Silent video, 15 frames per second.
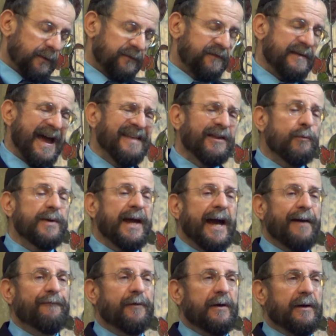So now that we
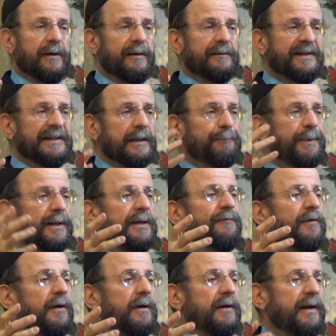have a, a little bit
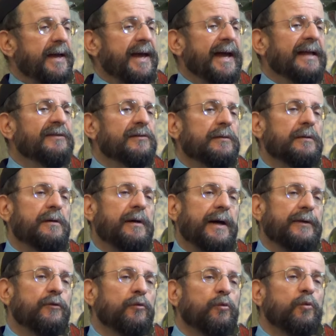of a handle
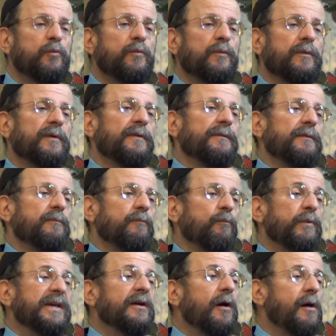on who
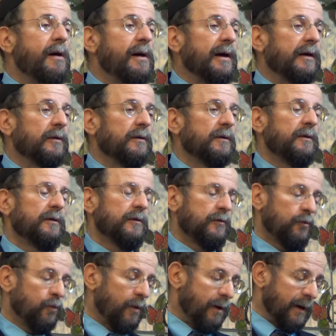we are,
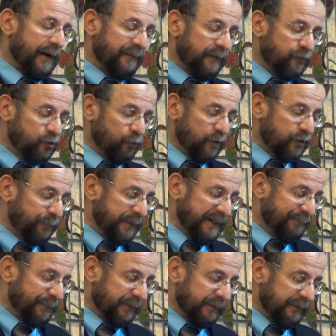who are the Jewish
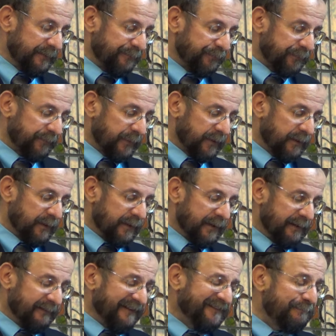people,
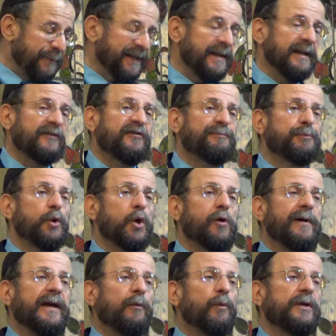let's begin
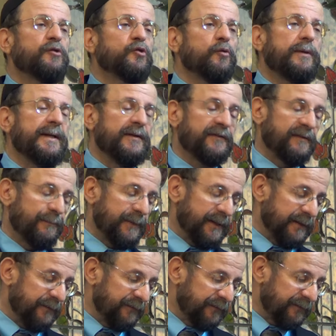exploring what Judaism
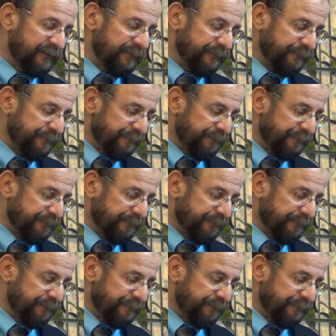is.